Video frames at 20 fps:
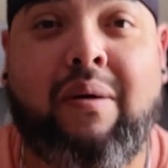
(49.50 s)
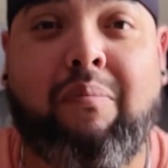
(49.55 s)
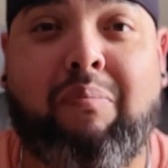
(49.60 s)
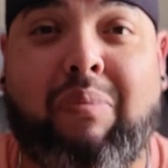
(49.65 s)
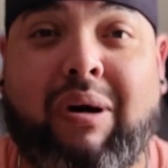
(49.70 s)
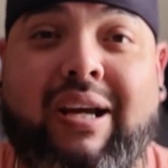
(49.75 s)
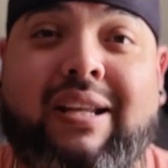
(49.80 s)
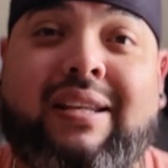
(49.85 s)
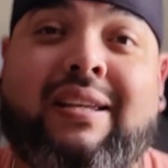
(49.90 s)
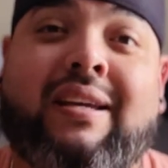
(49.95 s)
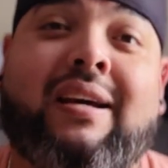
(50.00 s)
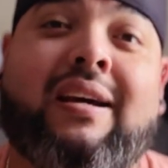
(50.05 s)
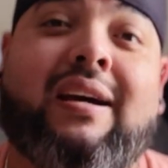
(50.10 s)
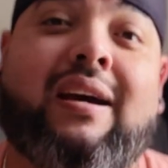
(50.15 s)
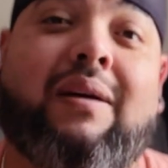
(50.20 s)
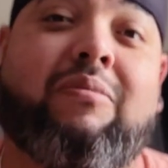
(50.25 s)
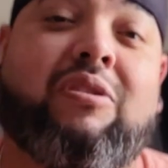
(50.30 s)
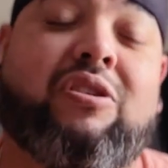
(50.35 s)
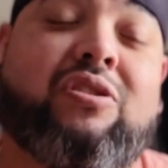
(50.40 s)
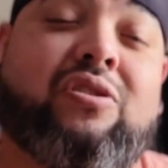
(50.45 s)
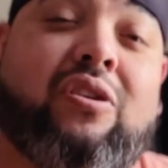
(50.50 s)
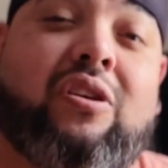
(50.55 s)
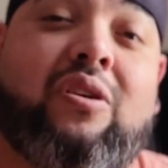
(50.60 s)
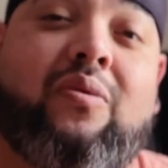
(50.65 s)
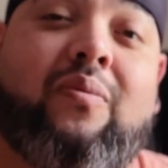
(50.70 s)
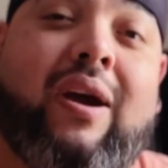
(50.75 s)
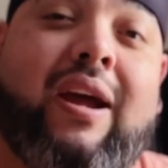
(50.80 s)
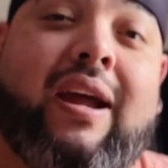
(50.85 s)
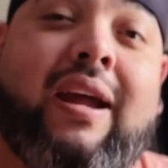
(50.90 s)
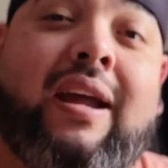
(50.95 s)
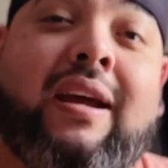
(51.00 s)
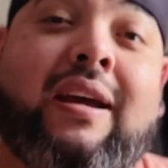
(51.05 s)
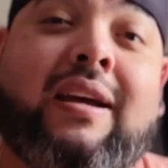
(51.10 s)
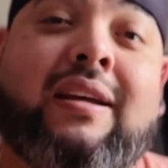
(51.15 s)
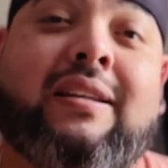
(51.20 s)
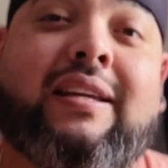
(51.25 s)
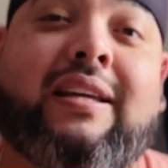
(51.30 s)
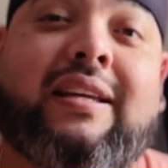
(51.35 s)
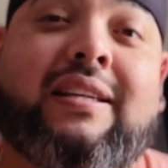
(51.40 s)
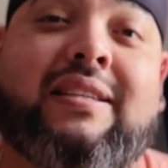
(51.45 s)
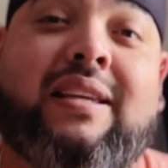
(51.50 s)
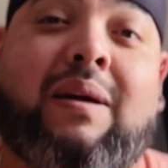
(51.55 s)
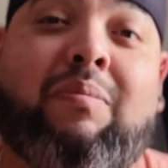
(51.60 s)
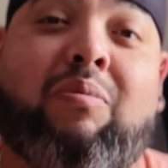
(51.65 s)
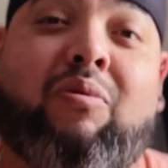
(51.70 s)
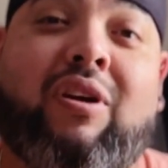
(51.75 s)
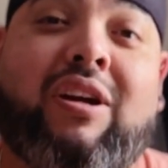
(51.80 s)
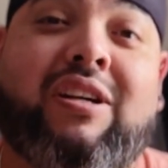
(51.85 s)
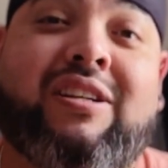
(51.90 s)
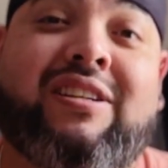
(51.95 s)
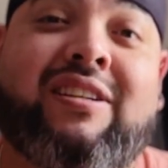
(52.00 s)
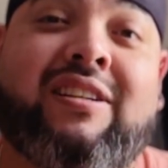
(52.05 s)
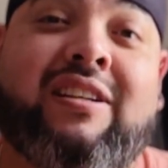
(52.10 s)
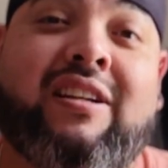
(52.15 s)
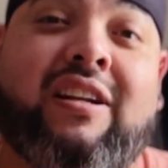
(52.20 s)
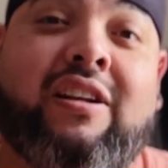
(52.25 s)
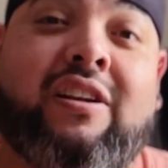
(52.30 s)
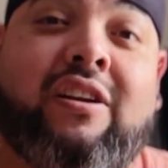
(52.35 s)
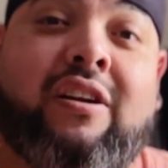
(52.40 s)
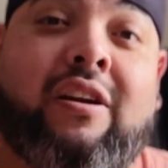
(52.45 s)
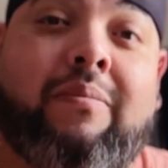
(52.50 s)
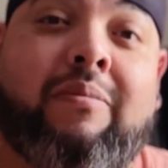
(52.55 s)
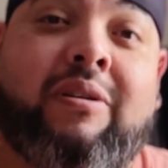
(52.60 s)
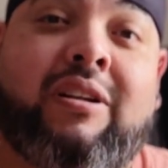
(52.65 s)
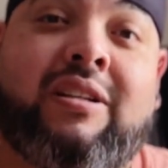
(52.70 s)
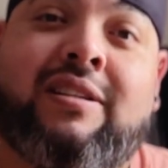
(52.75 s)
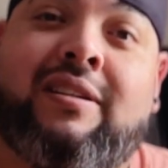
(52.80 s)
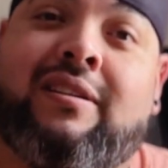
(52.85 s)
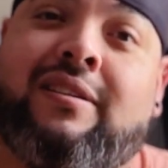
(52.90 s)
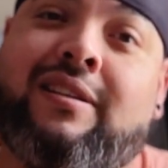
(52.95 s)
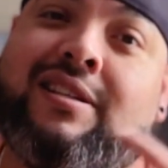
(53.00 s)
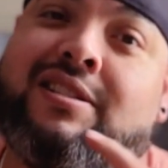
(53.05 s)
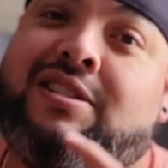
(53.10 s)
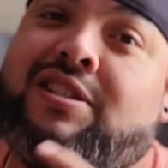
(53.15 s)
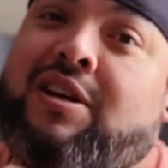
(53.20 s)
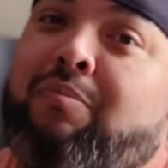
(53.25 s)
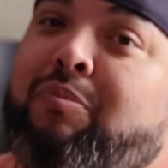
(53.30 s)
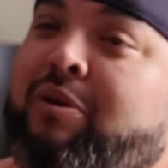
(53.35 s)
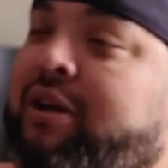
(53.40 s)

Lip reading: but I'm going to show you a way to get separation in your image. Let's jump